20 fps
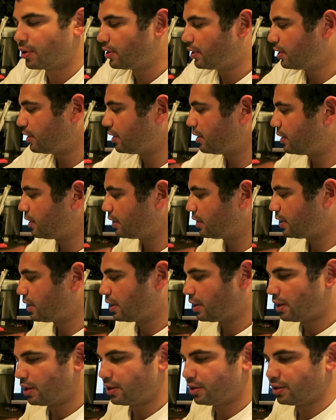Uh,
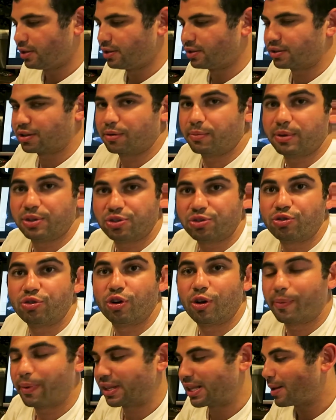uh going to be
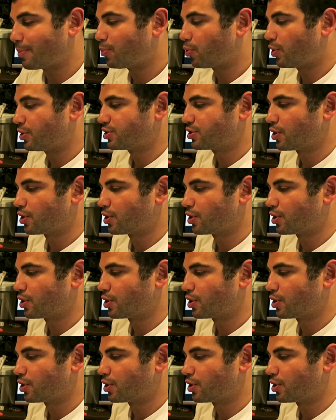screwed up at that point.